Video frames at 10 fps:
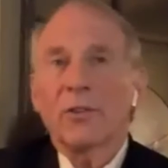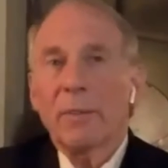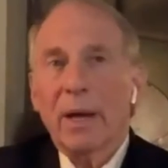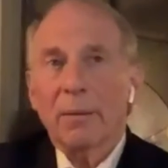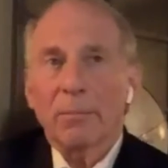
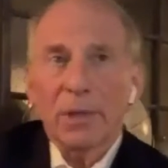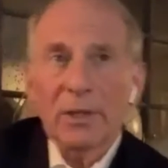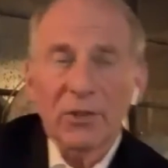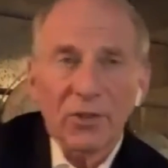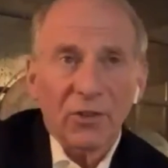about
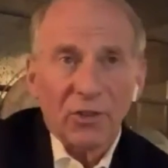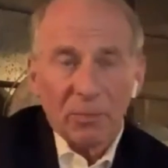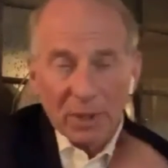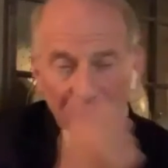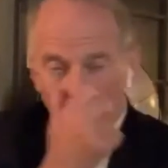peace and
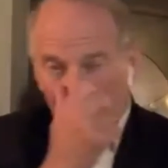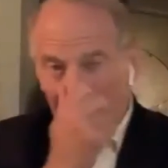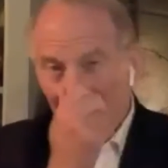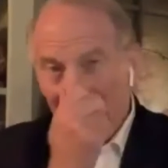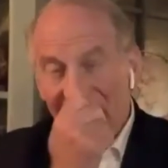stability in
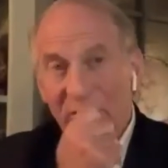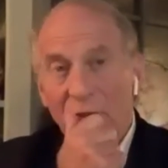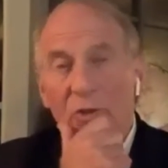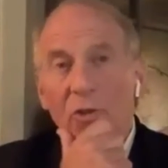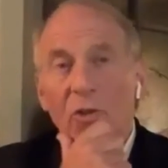the Middle
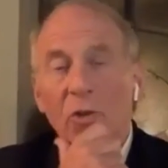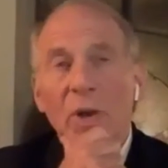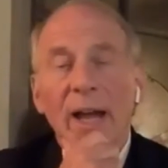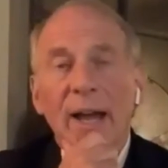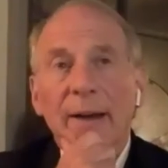East because you
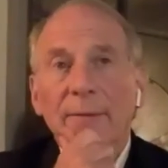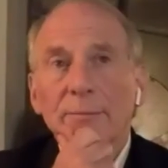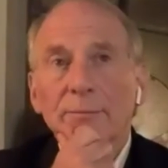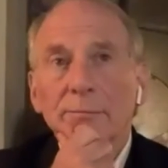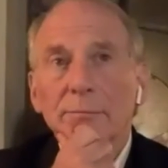have
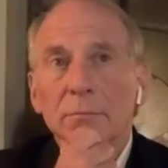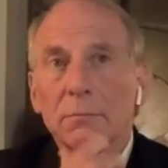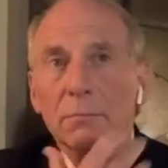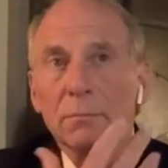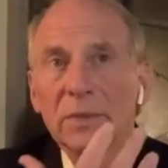
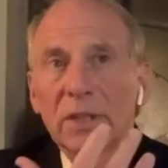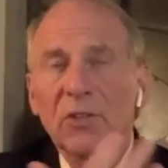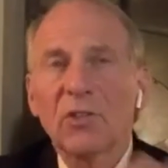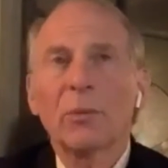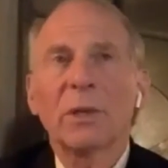
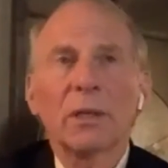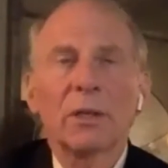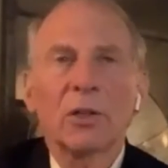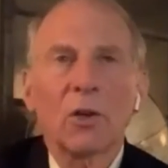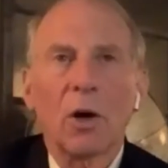
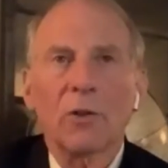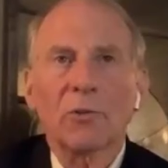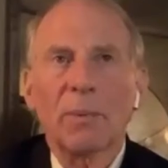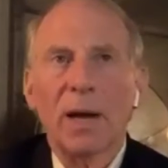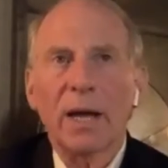instability
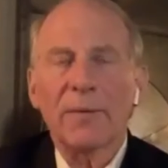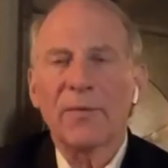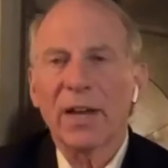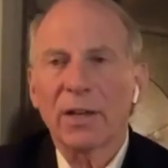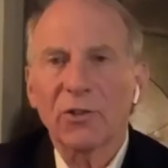caused by
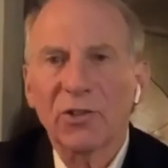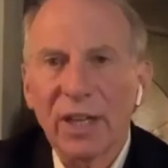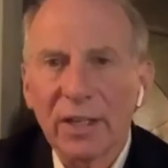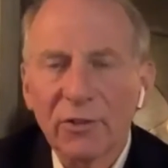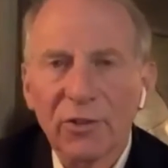failed
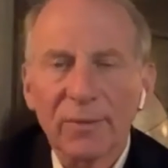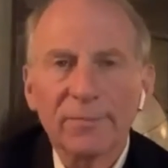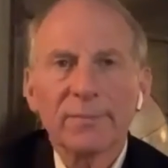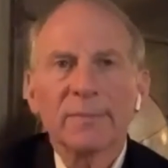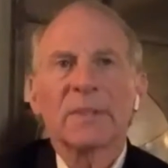states,
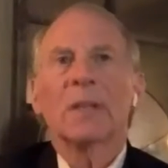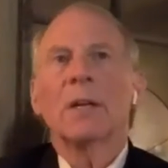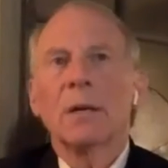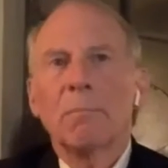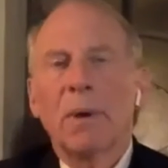
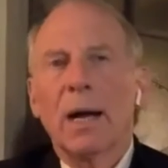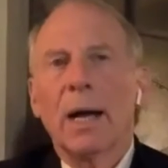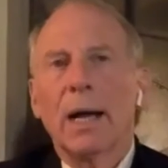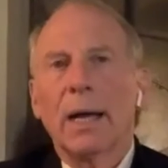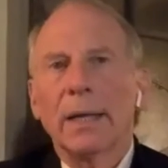
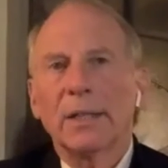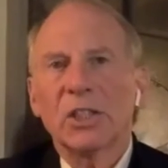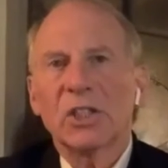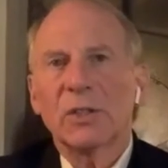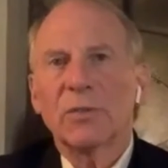by
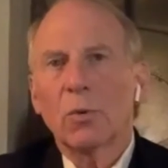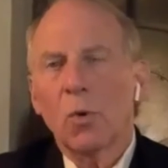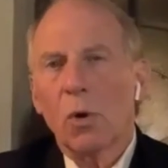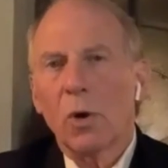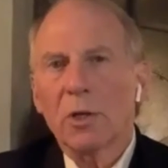civil
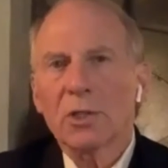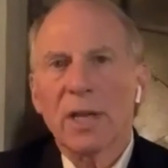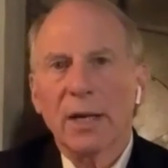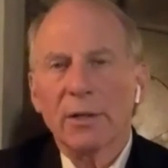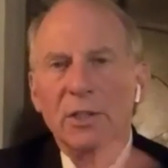wars
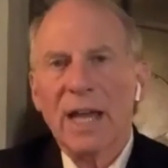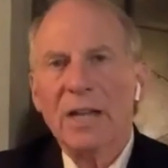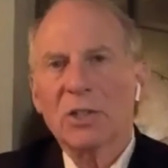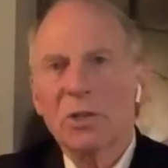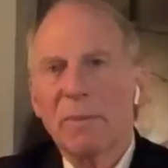that are
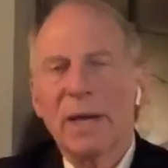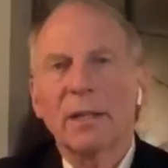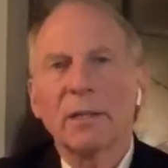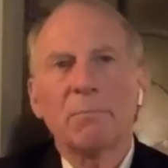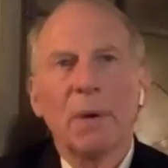
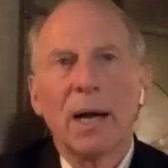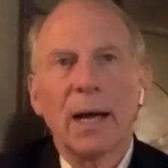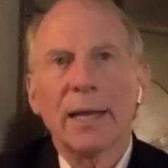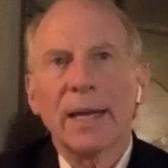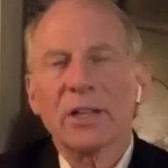exacerbated
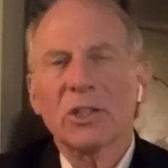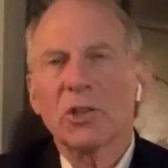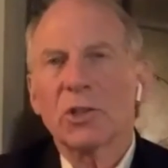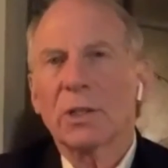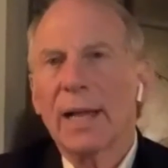by
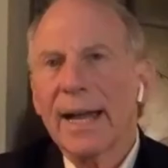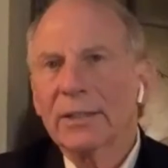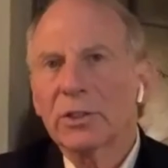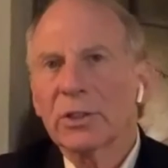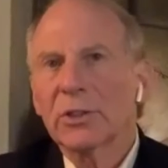external
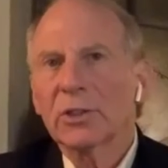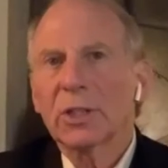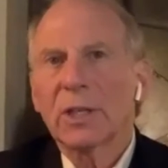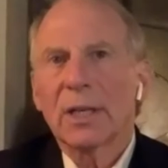actors,